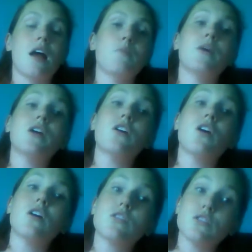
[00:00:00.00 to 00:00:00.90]
We could
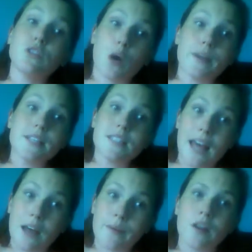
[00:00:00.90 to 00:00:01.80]
call her Lois
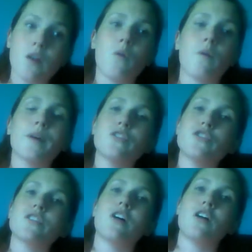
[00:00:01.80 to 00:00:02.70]
Lowry, or we could
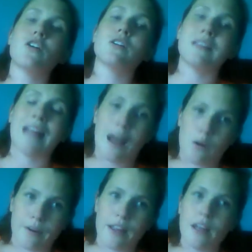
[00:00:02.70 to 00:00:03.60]
just call her
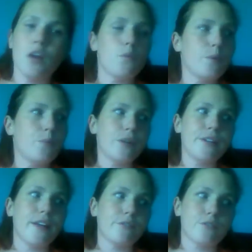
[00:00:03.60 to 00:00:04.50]
Lowry. We would
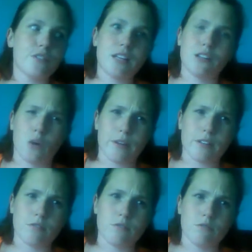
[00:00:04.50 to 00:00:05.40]
never say
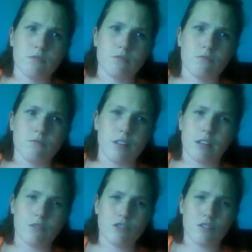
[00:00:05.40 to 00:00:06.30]
Lois. Like,
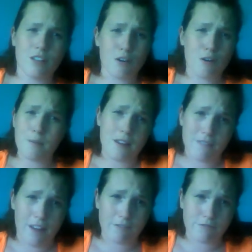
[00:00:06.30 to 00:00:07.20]
she's not our
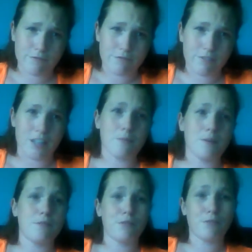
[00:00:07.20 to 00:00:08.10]
BFF. Like, we
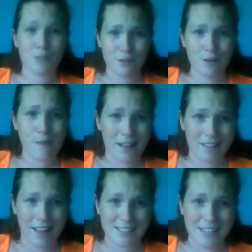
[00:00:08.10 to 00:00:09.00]
can refer to her by a
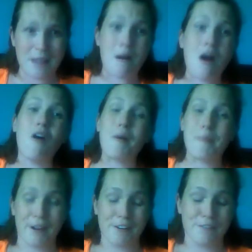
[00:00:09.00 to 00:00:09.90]
last name or
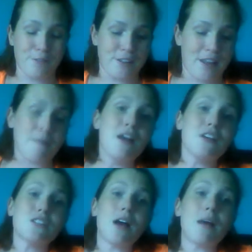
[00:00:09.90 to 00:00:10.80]
by her full name.
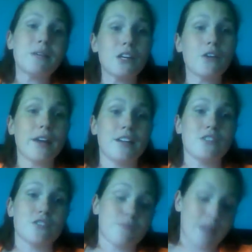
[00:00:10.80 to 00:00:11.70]
So I'm going to go ahead and
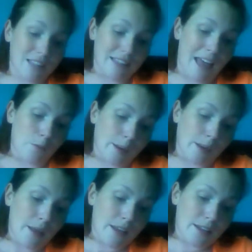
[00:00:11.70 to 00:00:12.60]
just write Lowry.
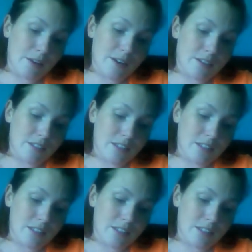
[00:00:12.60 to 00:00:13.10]
Now, here's the